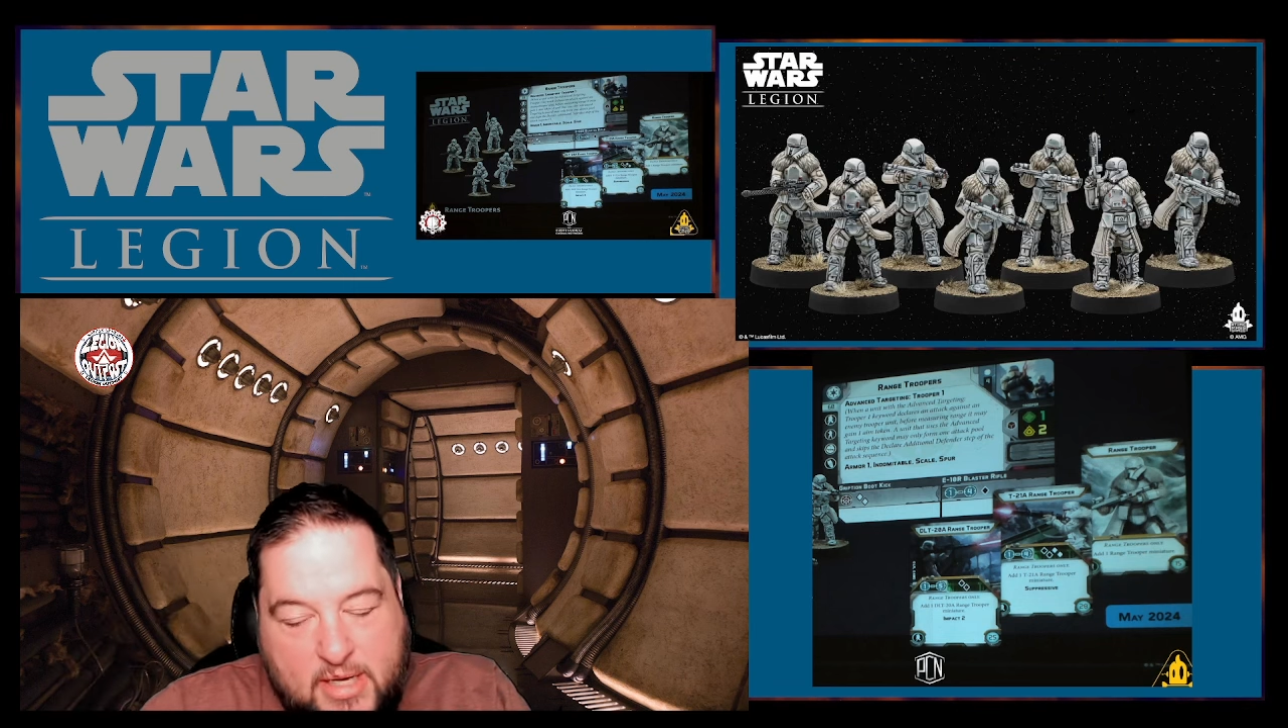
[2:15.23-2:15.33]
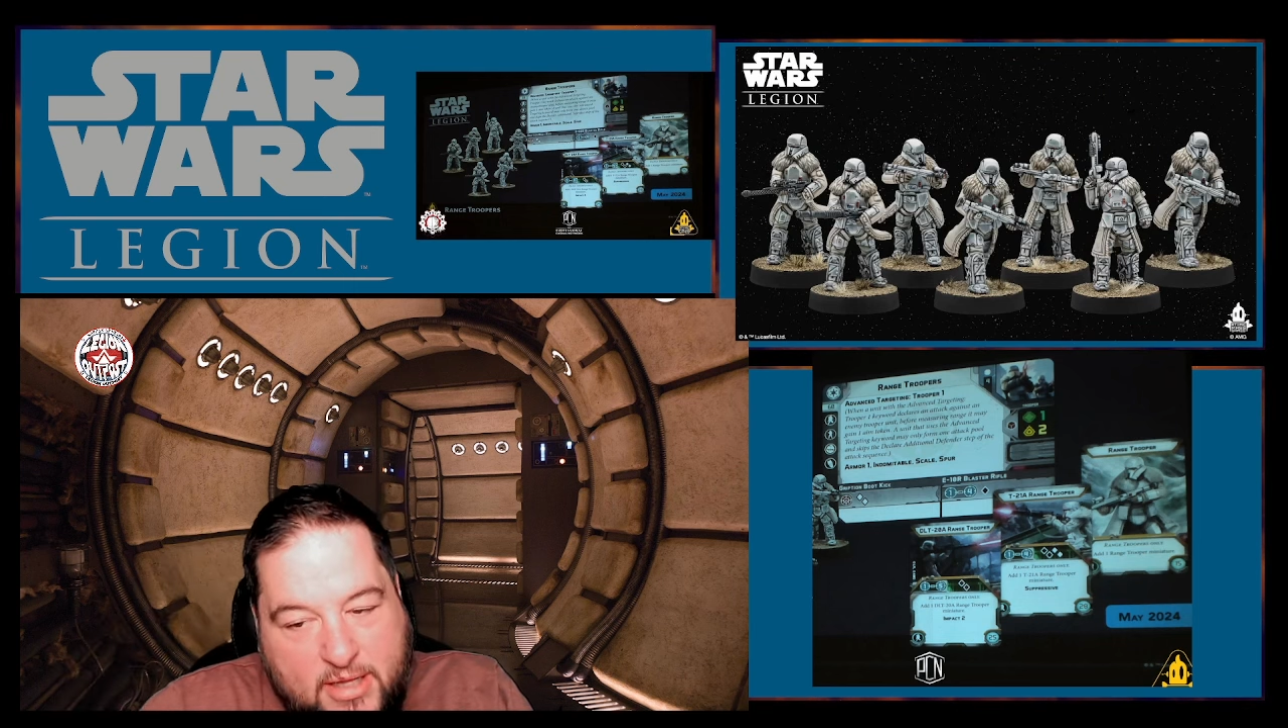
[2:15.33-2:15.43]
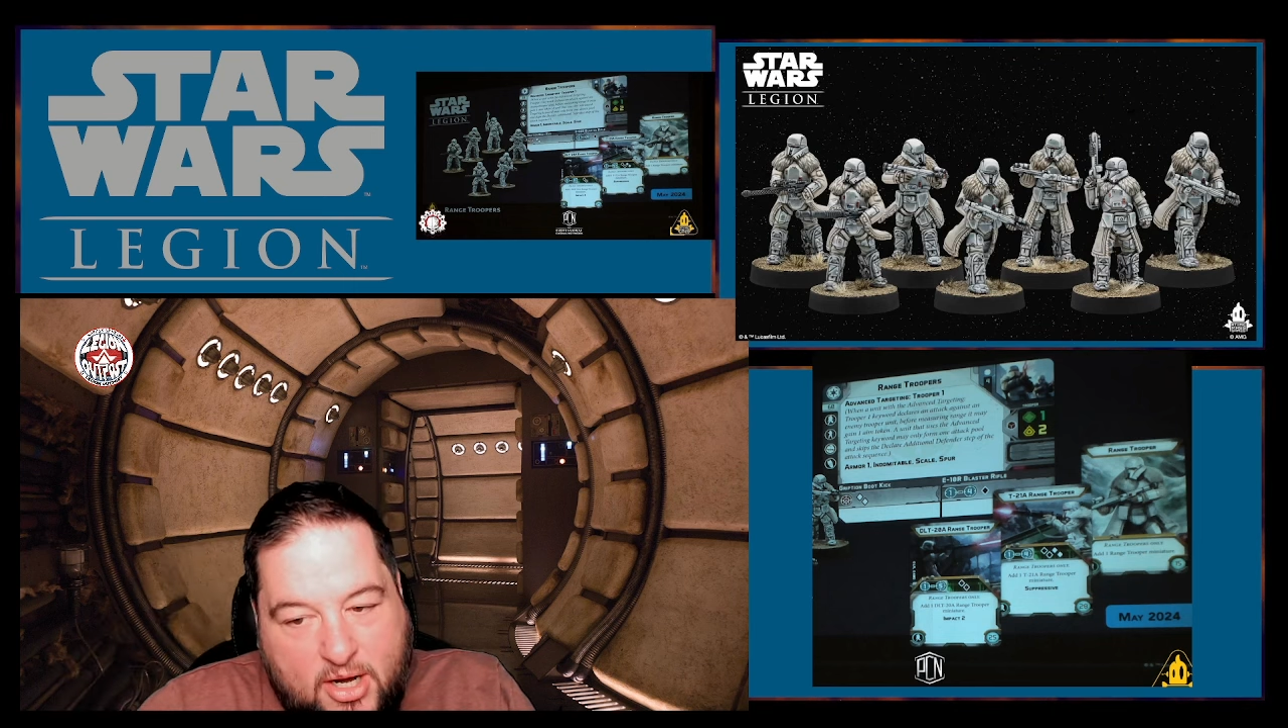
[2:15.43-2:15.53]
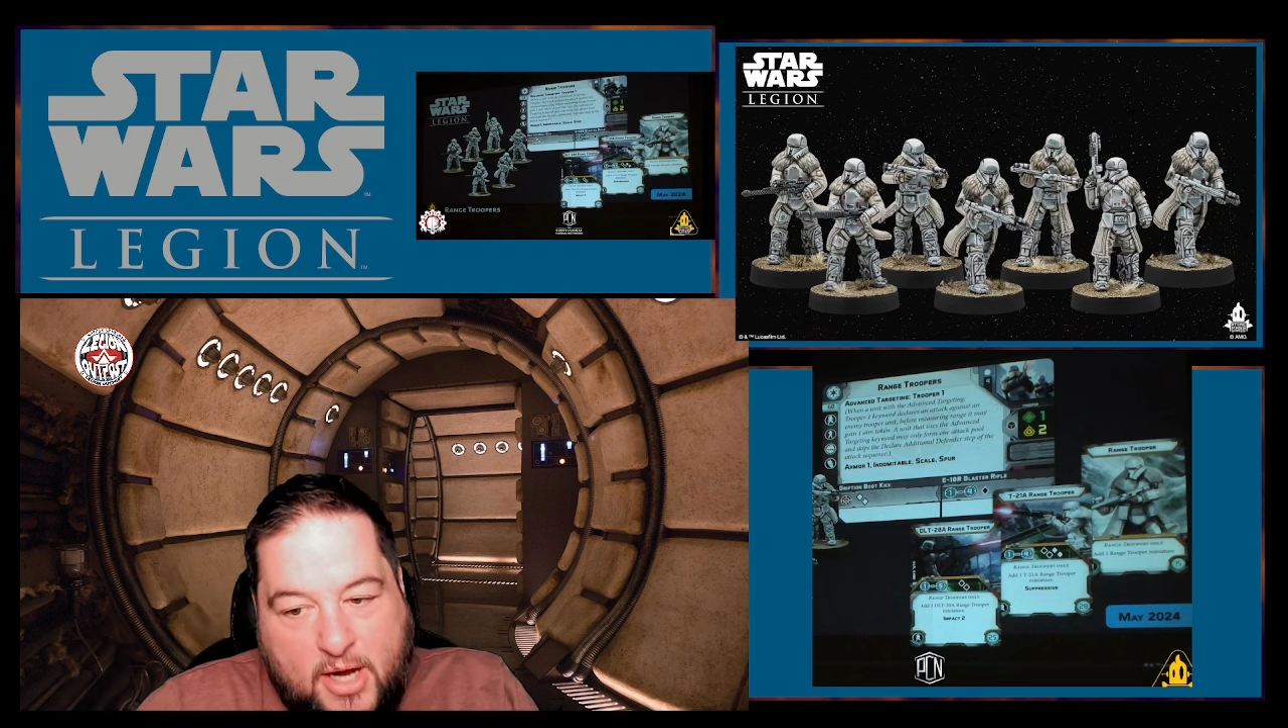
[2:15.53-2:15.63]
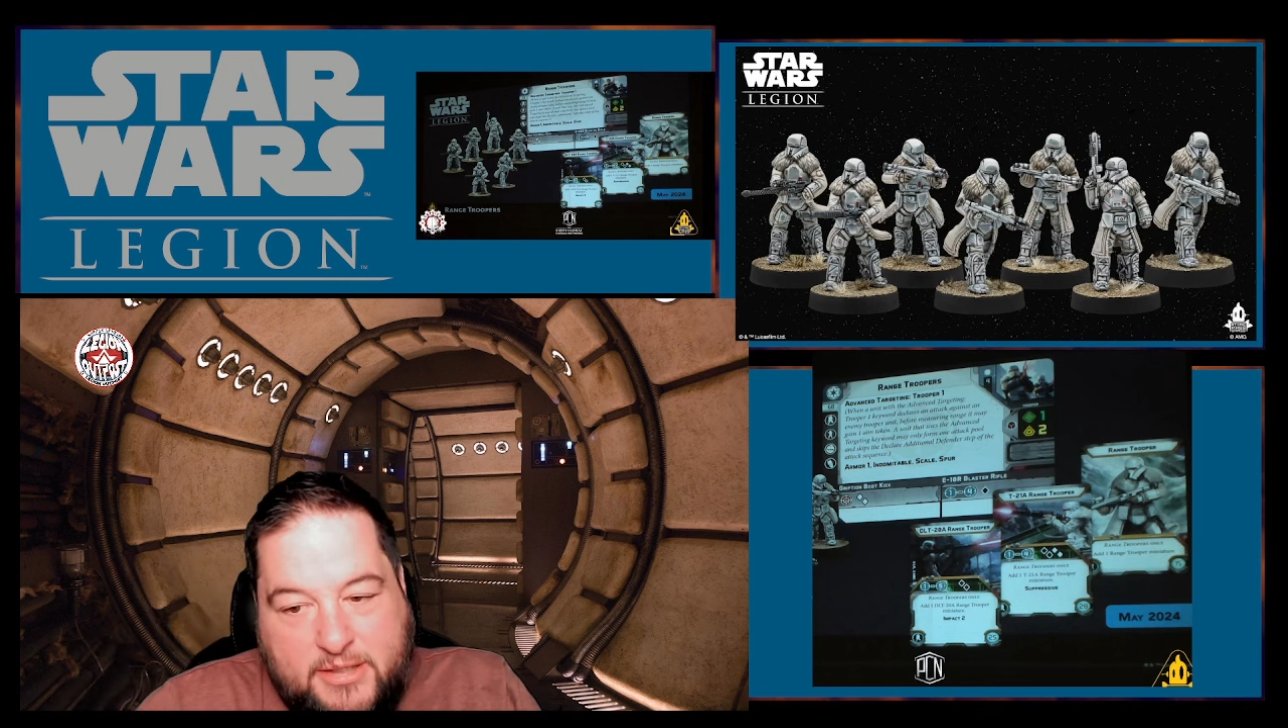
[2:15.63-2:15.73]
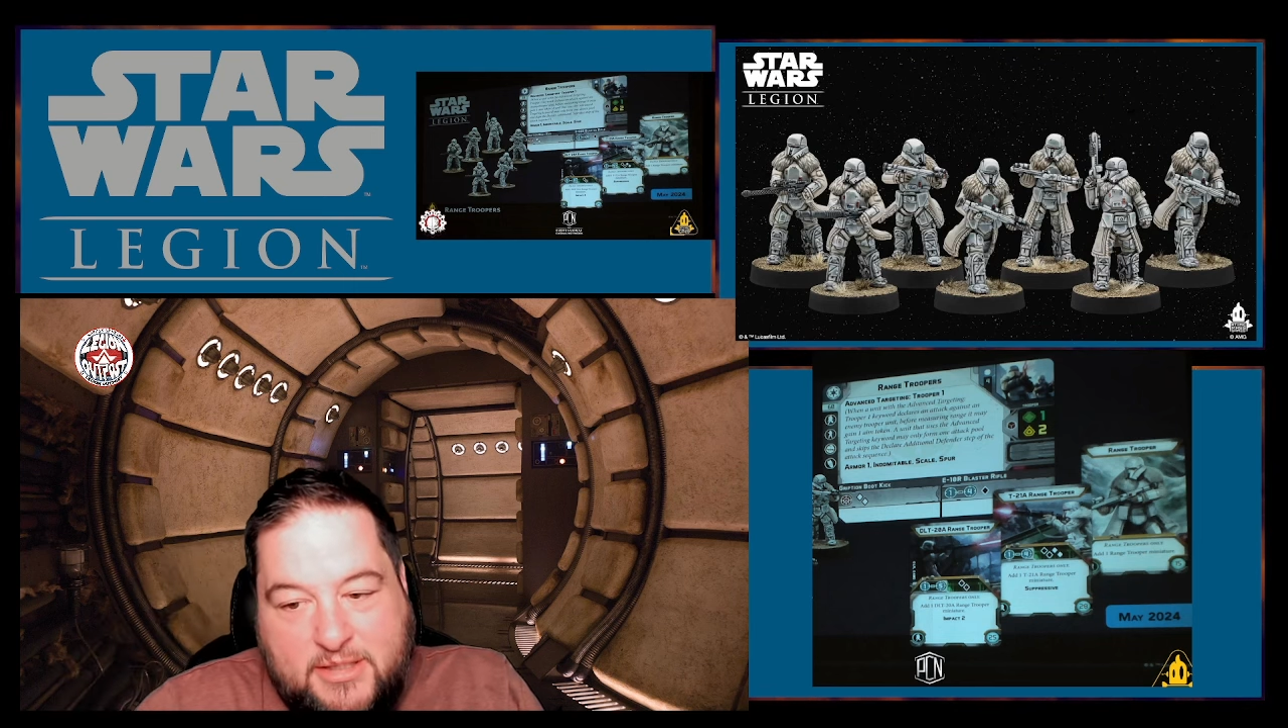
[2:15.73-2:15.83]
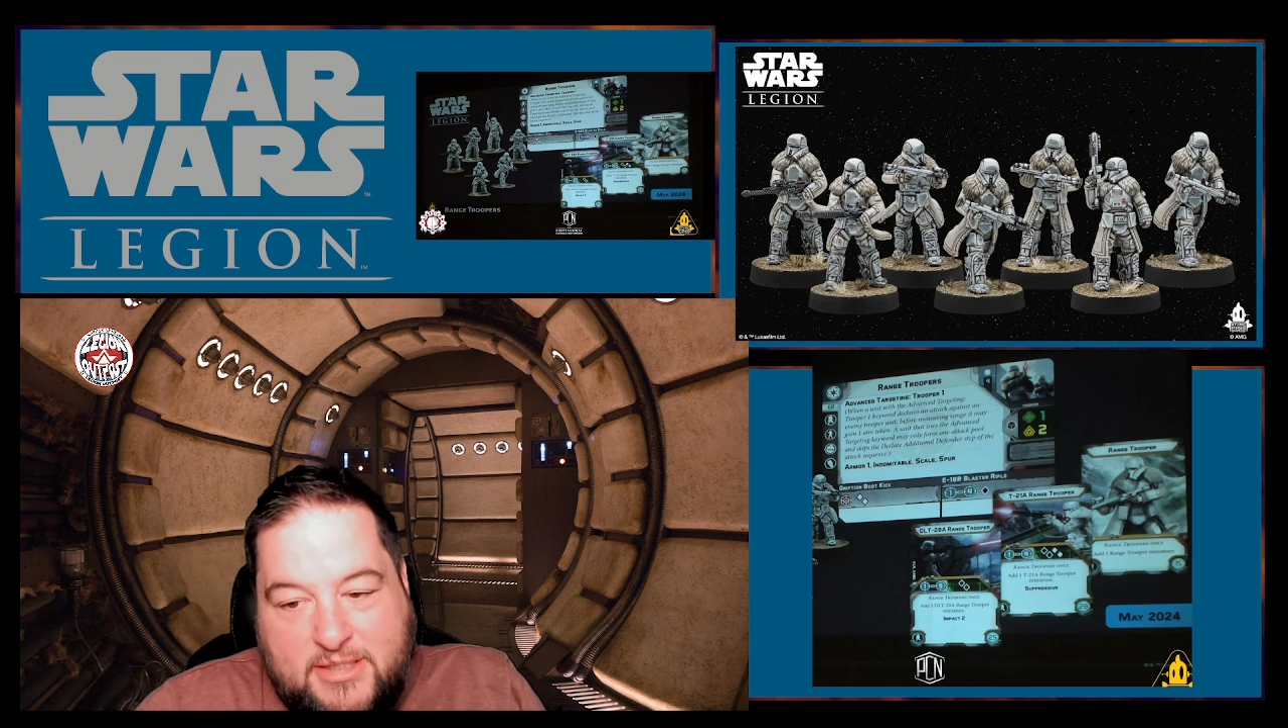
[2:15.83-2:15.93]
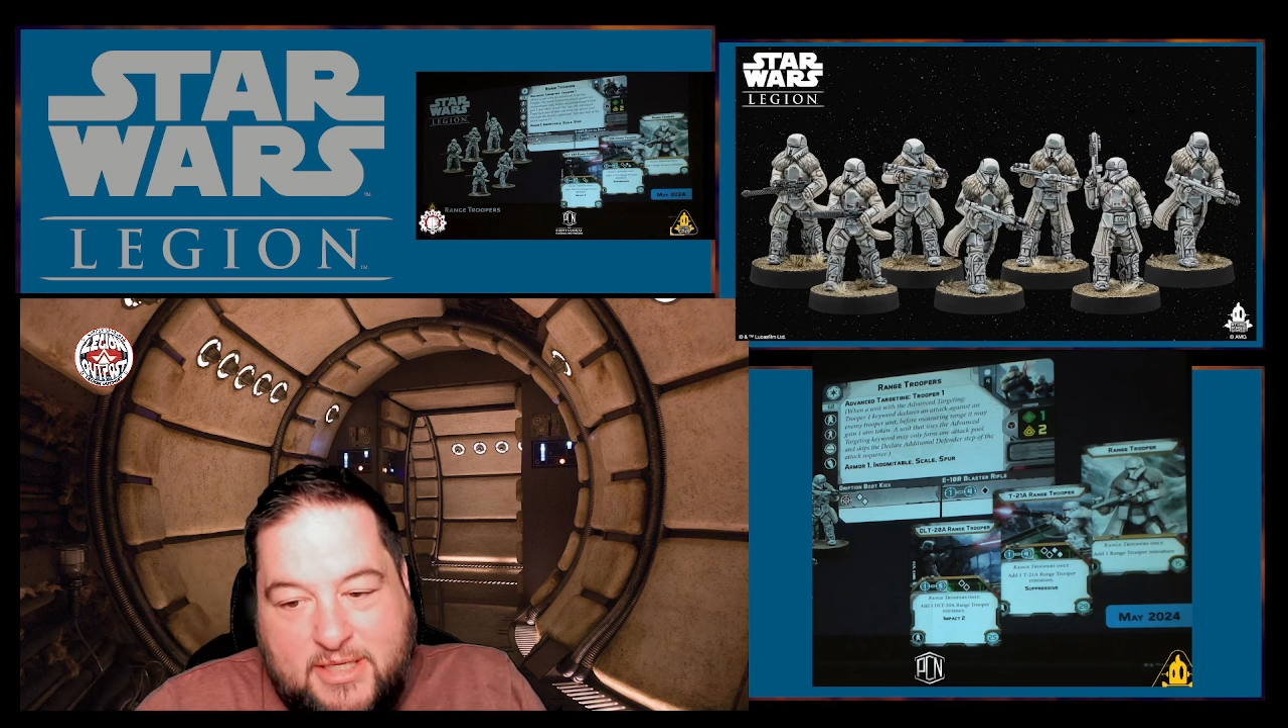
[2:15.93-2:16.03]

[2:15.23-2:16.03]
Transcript: The cost is